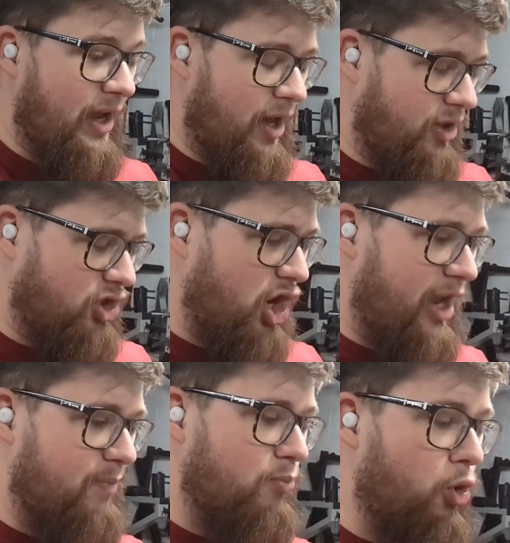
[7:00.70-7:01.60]
the
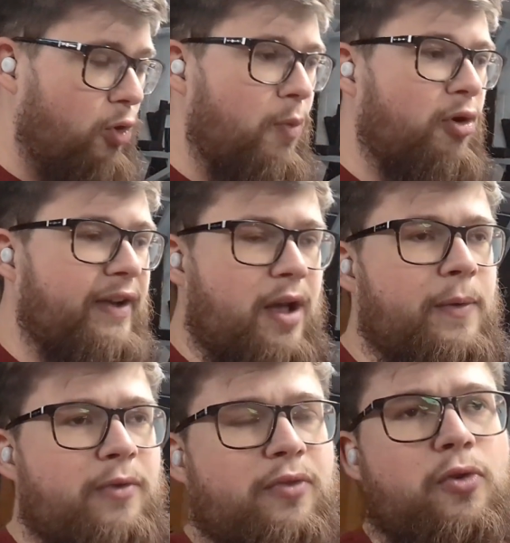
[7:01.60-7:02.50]
chain, more and more of it
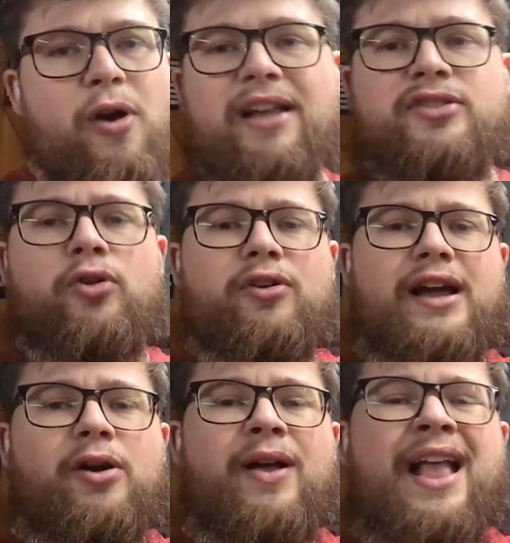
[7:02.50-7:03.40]
coming off the floor as you lock
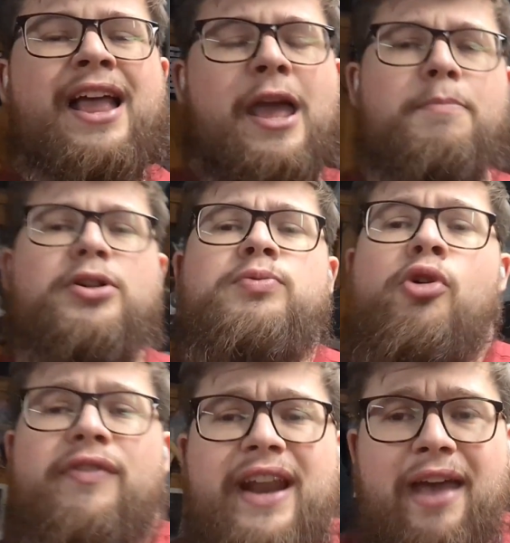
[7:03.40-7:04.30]
out, it puts
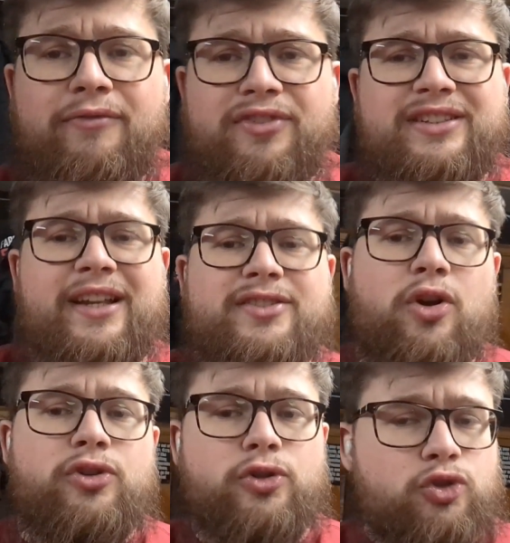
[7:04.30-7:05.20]
more of an emphasis
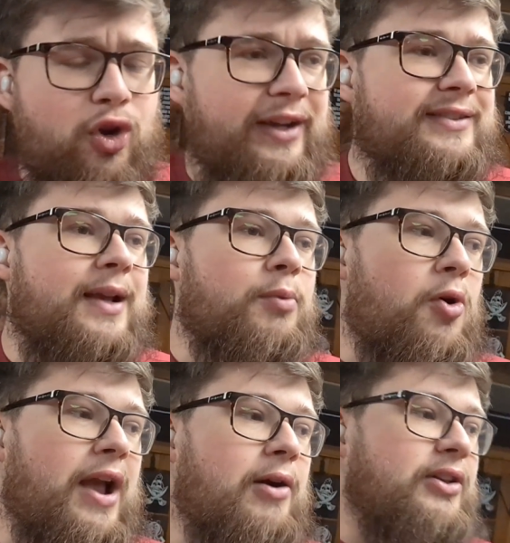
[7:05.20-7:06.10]
on your tricep
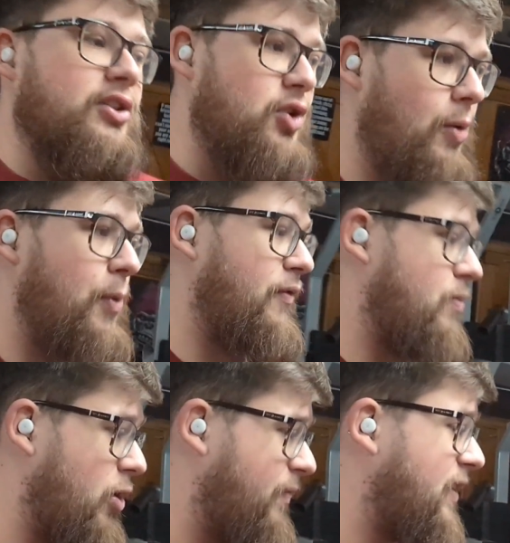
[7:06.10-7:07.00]
lockout at the top of the
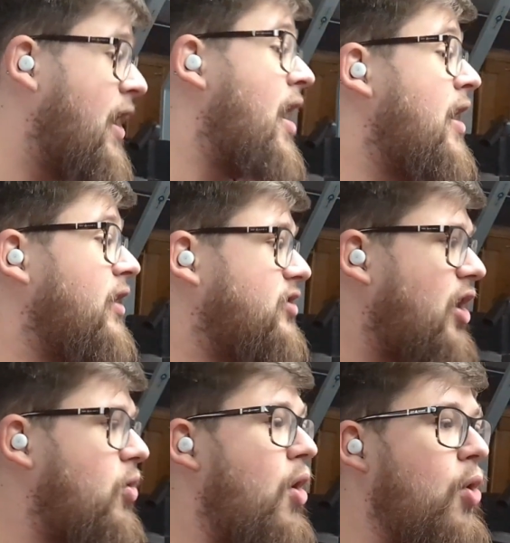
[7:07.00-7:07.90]
movement.
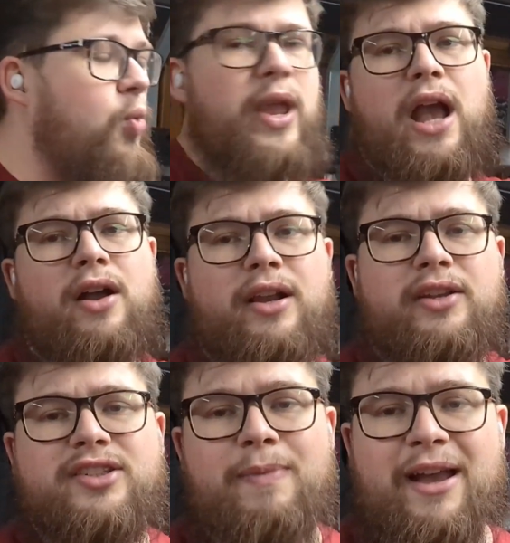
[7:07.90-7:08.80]
So we are going to
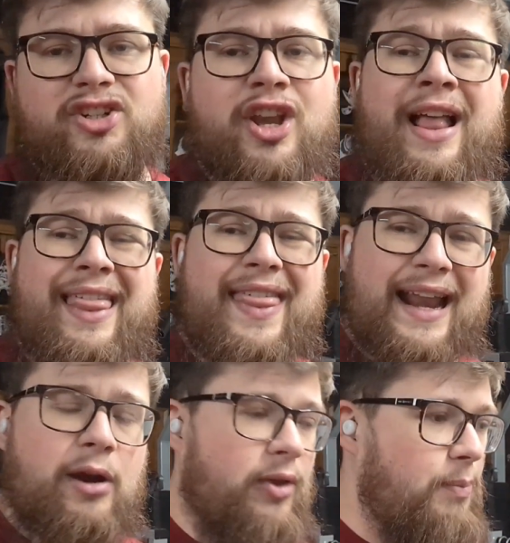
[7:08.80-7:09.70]
smash that
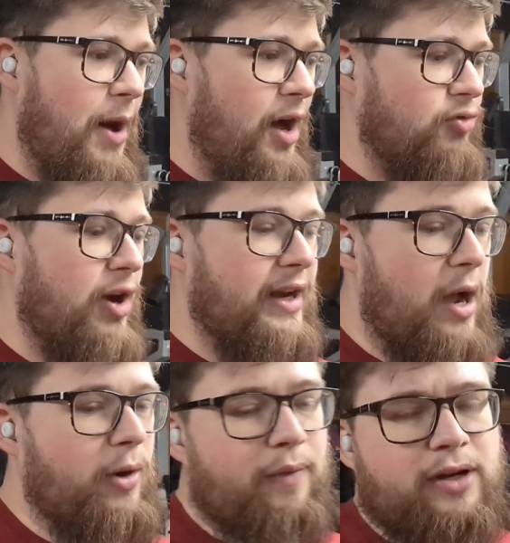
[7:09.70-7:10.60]
out of the park right
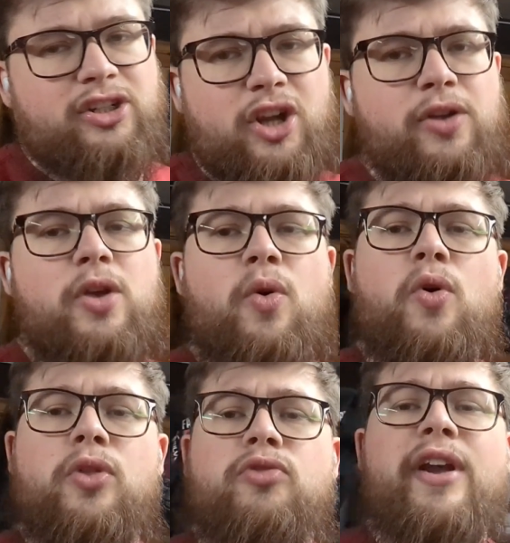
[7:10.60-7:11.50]
now, and I'm going to show you
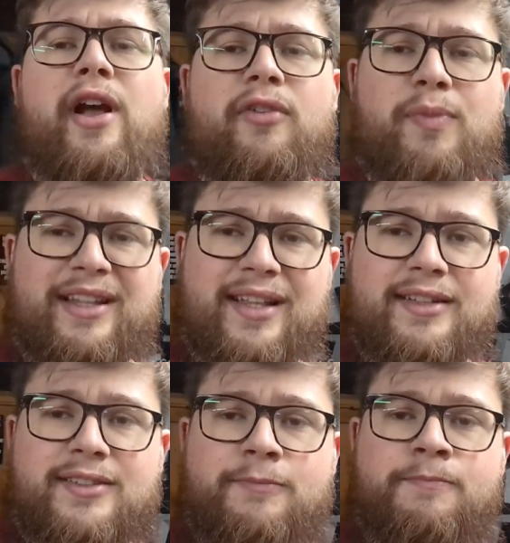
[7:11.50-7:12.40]
all 3 of my
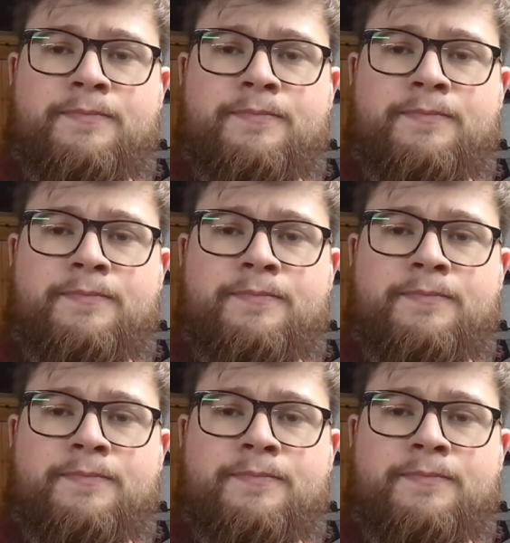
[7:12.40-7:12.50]
sets.